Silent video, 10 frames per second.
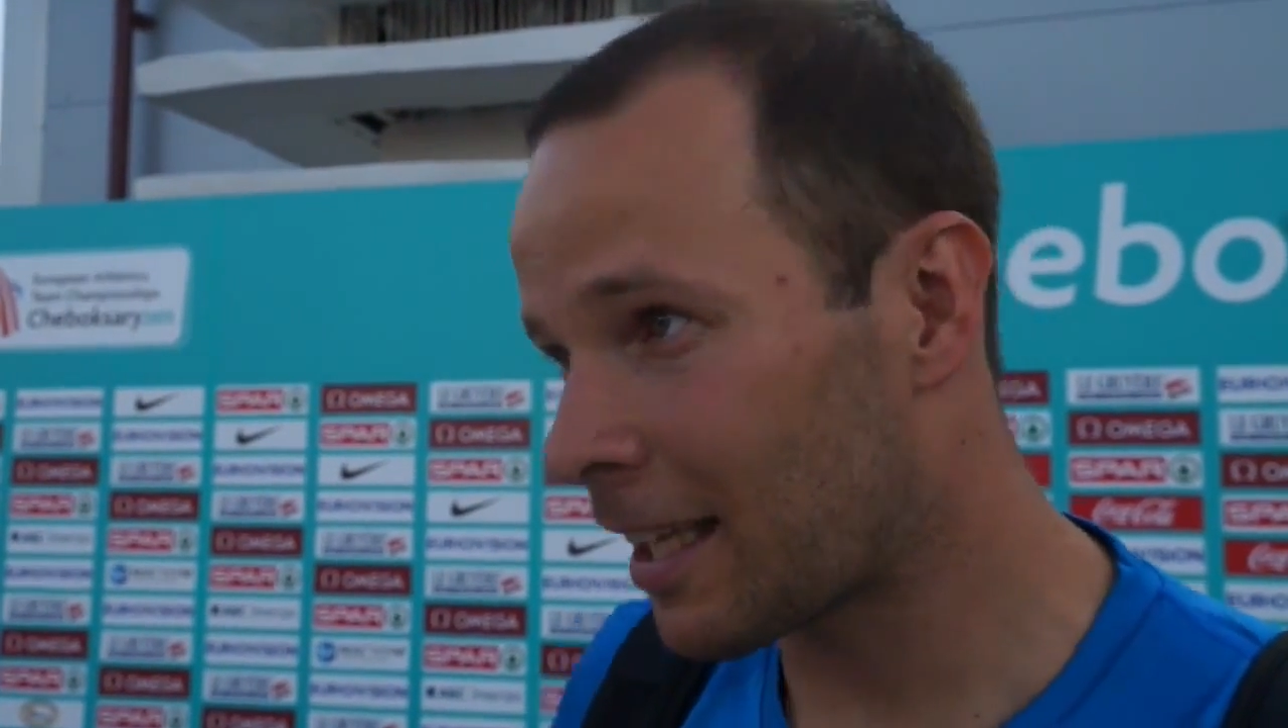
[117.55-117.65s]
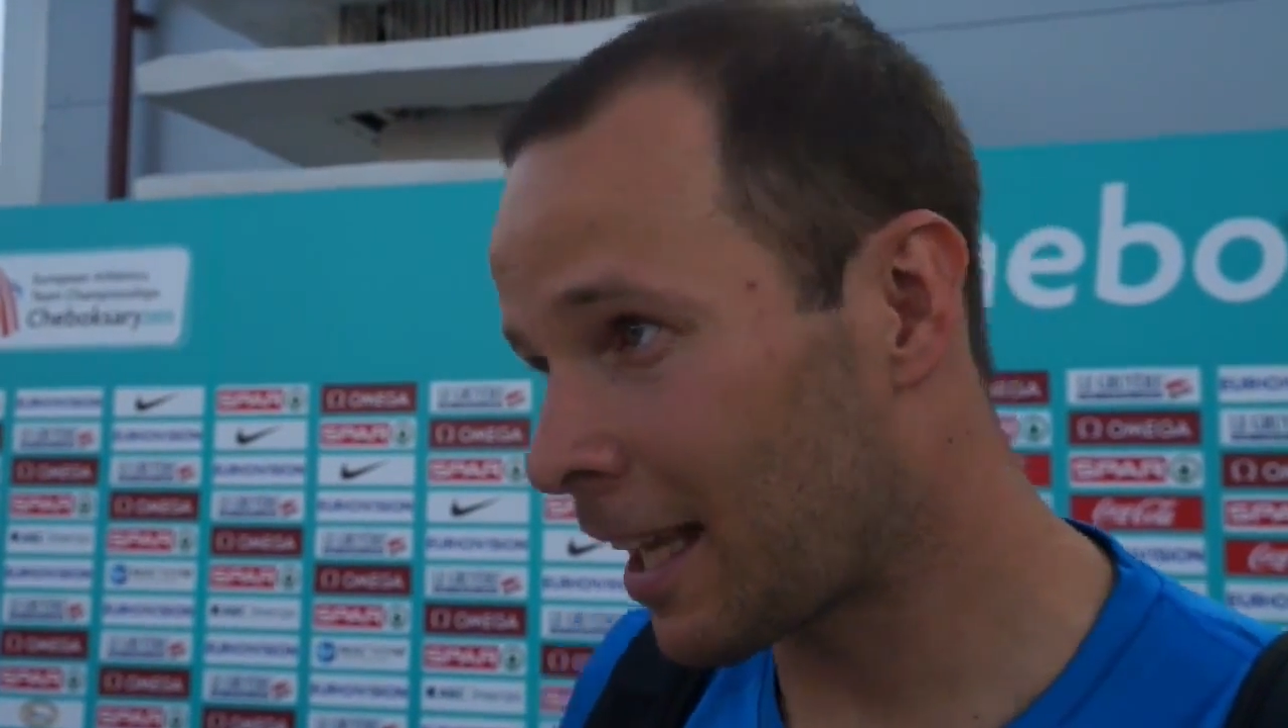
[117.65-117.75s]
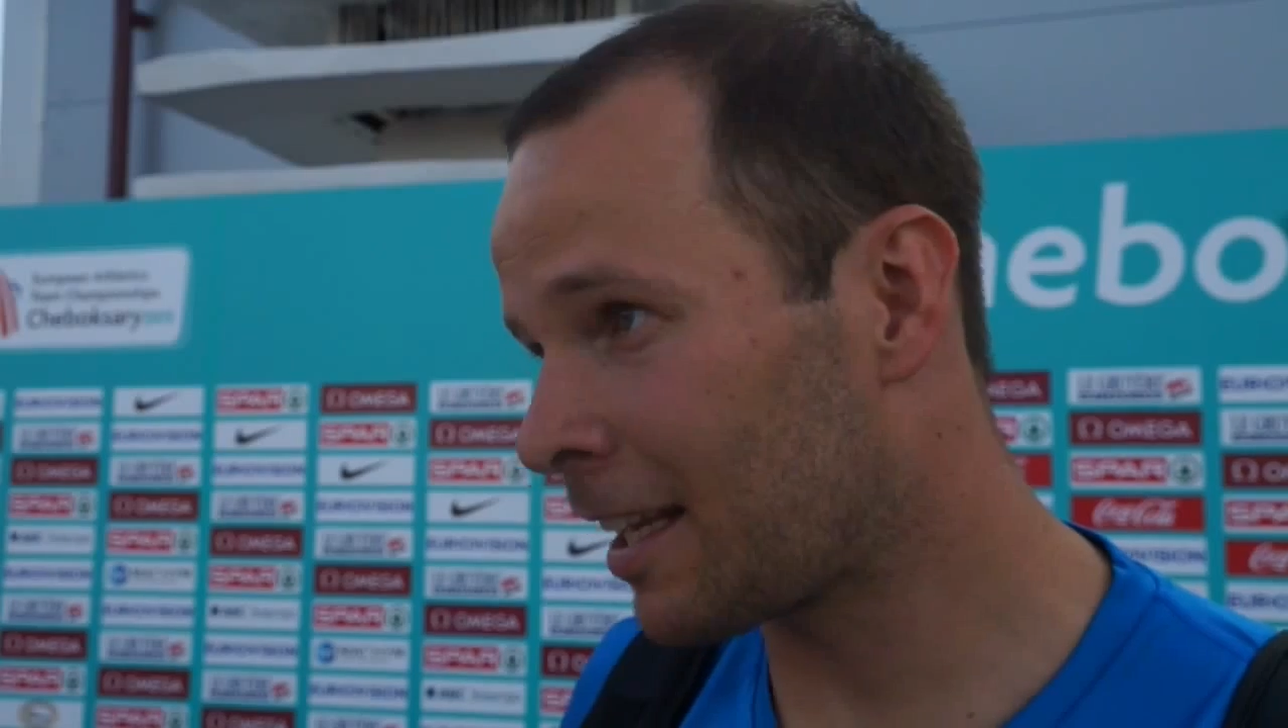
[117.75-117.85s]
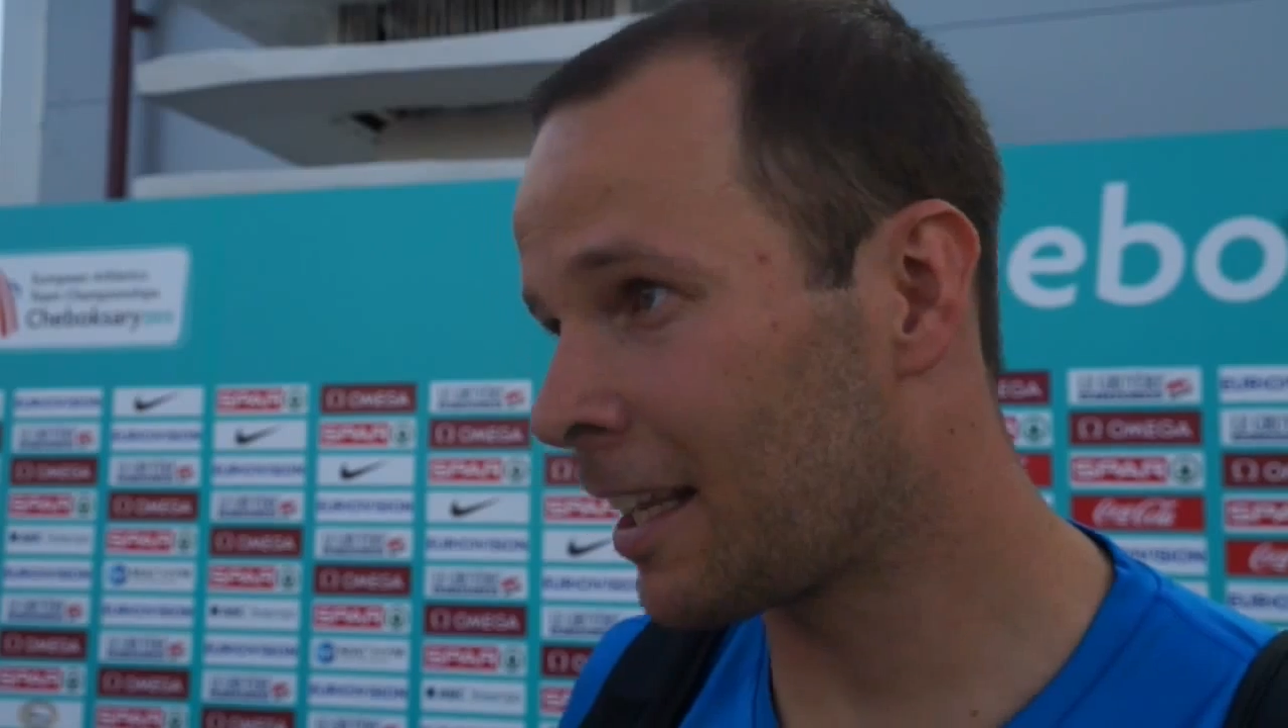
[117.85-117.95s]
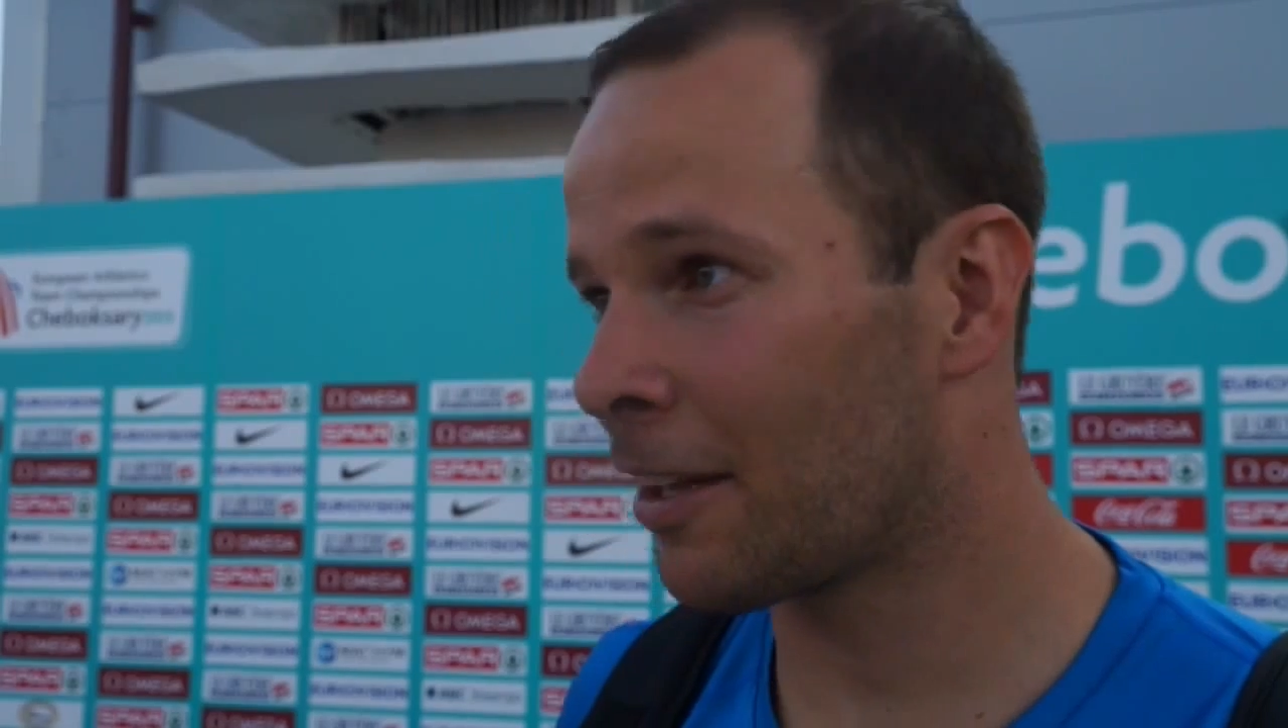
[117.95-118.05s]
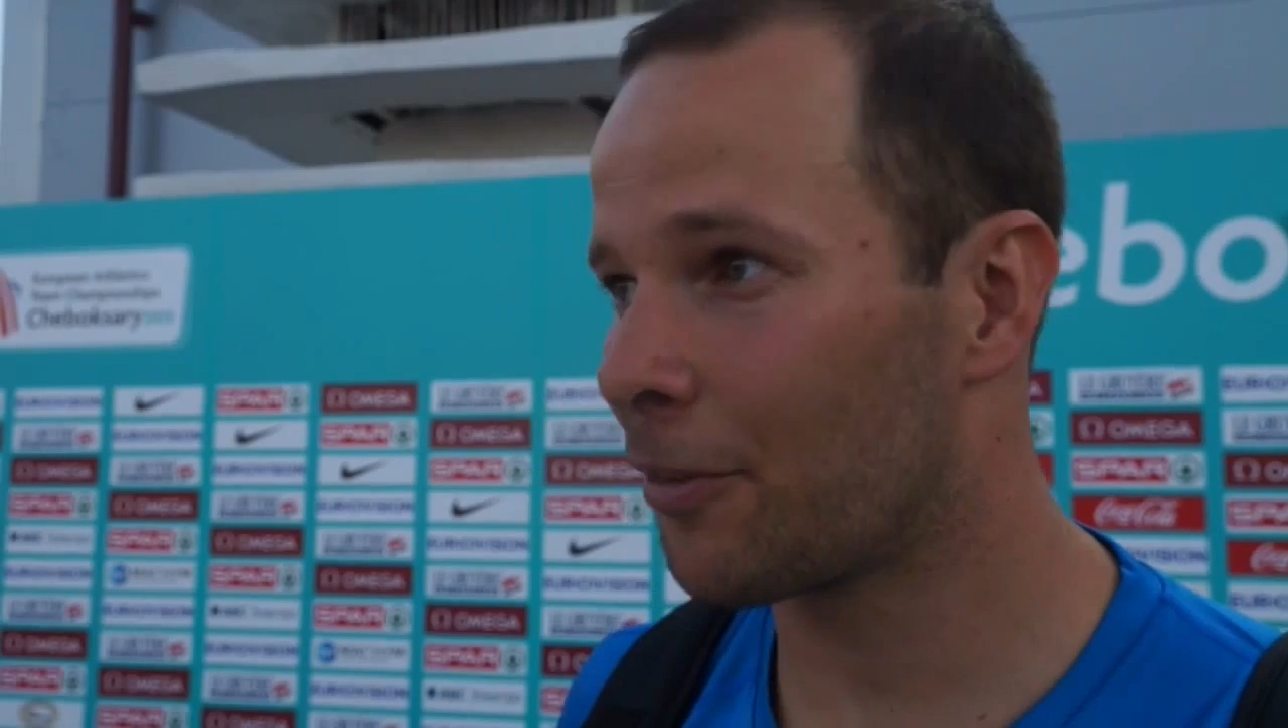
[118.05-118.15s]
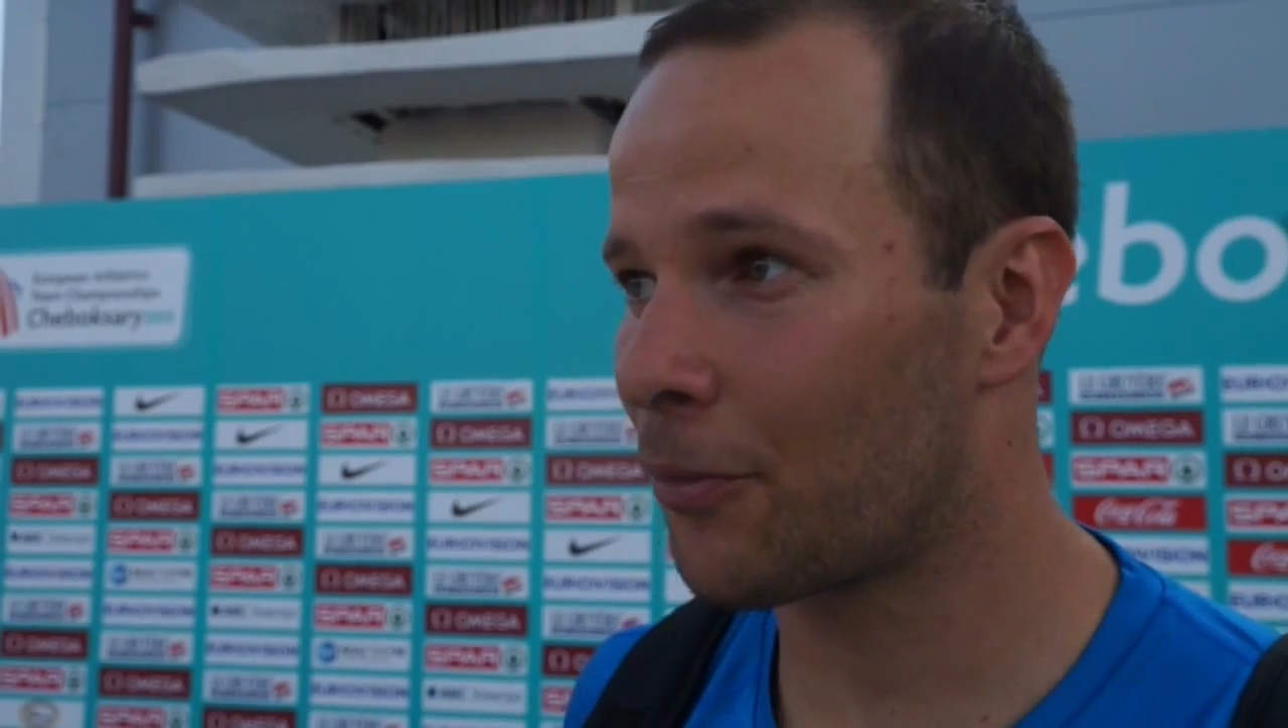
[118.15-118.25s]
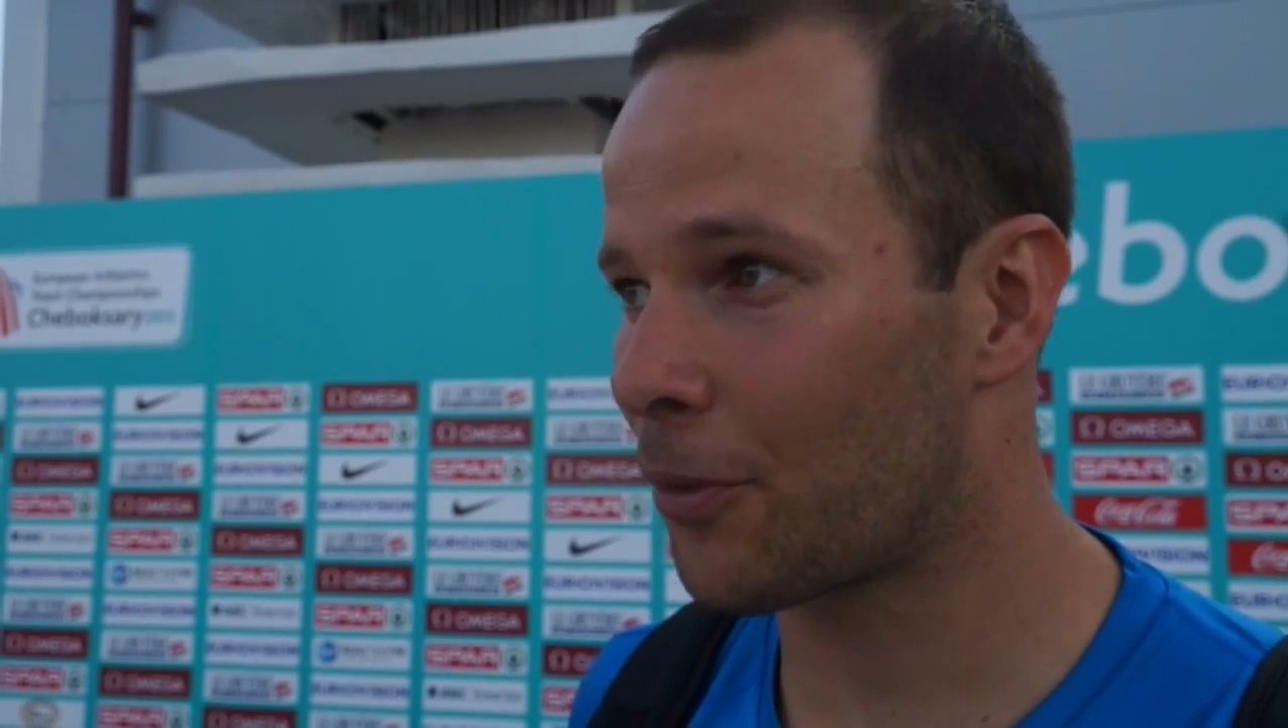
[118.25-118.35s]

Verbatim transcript: Kenya,